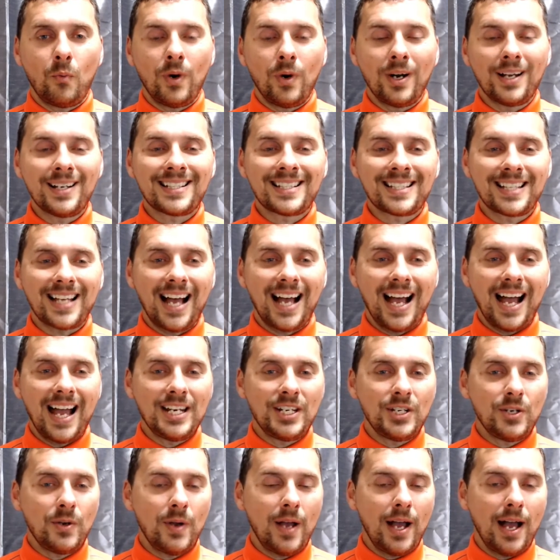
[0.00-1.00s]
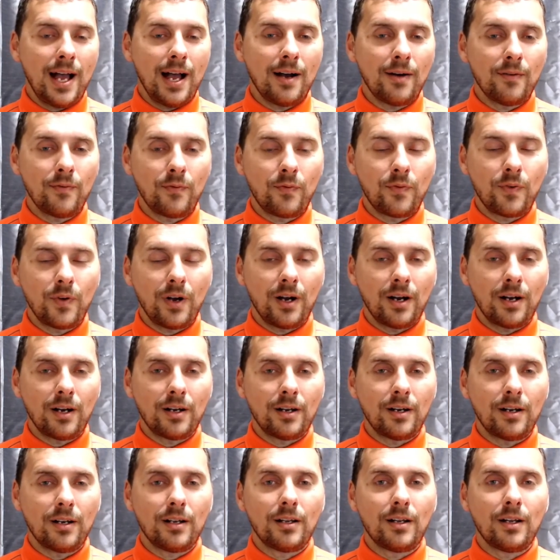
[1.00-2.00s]
side, you have a
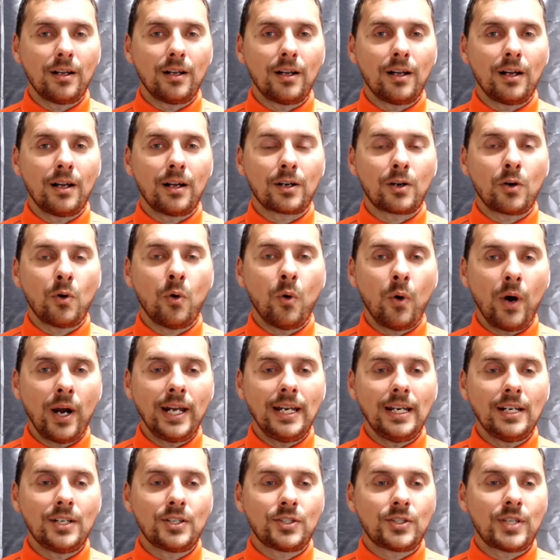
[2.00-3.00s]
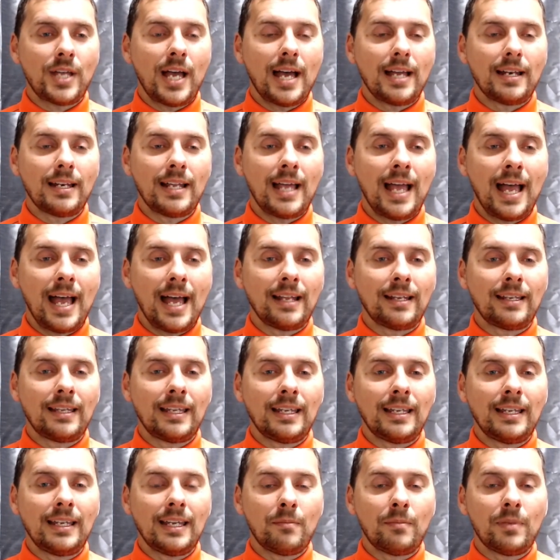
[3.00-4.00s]
coinage that had
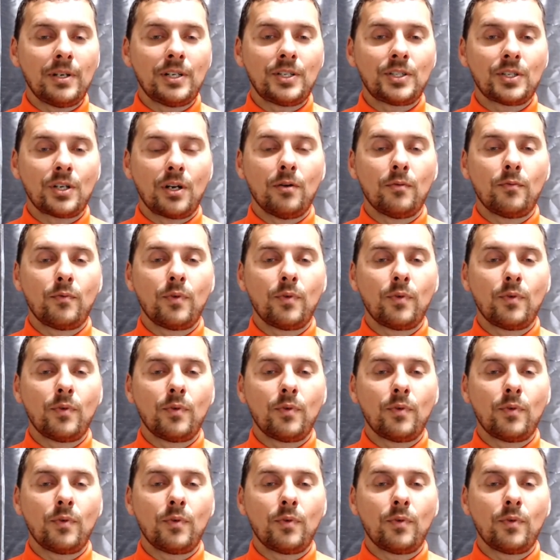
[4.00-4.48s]
the image of